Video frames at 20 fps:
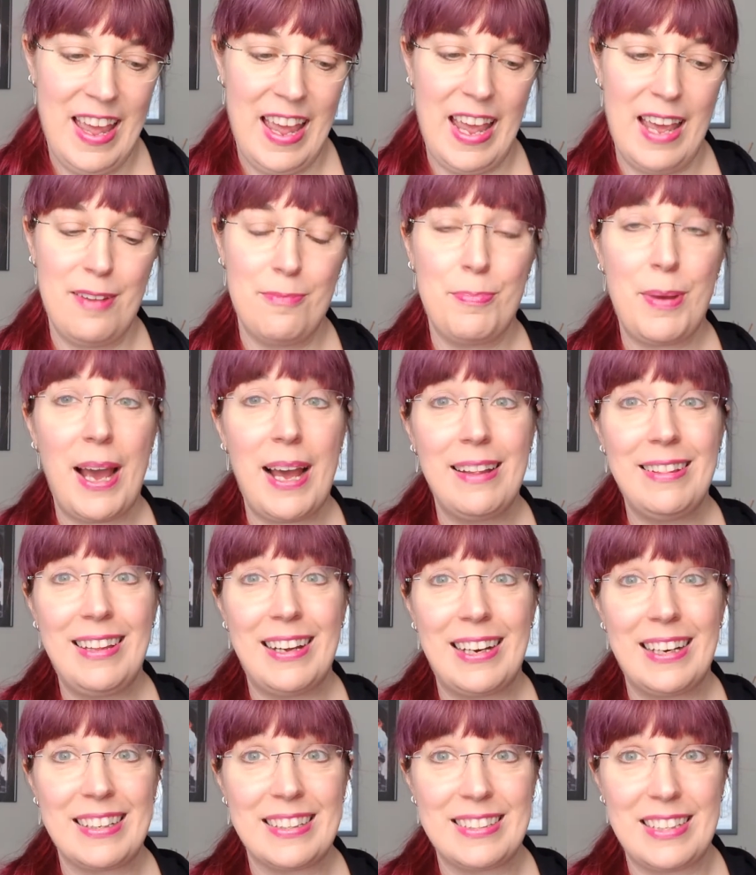and
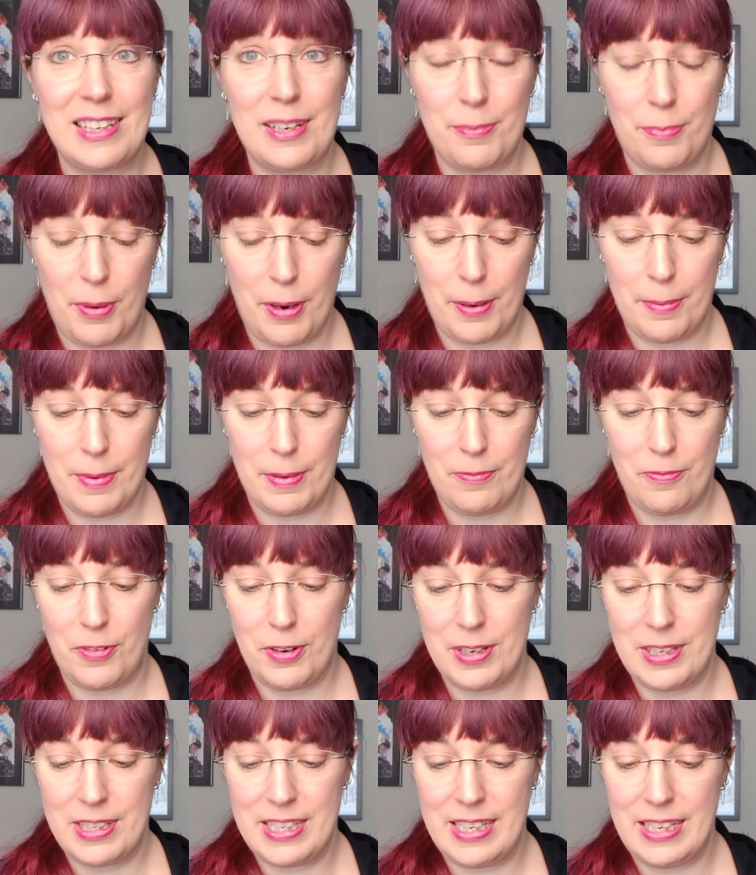padlocks on apartment
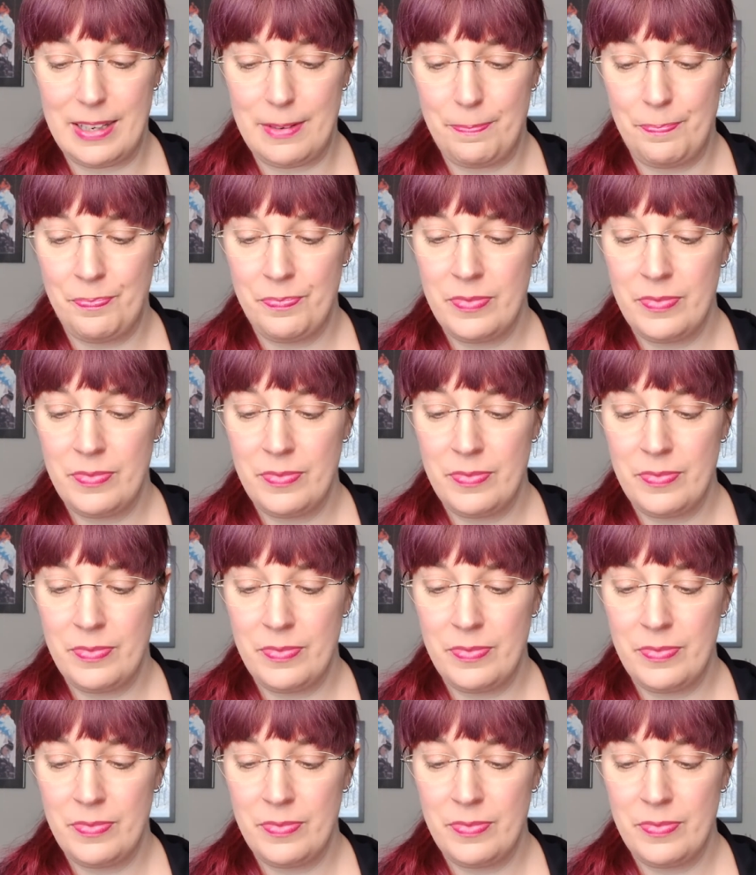14.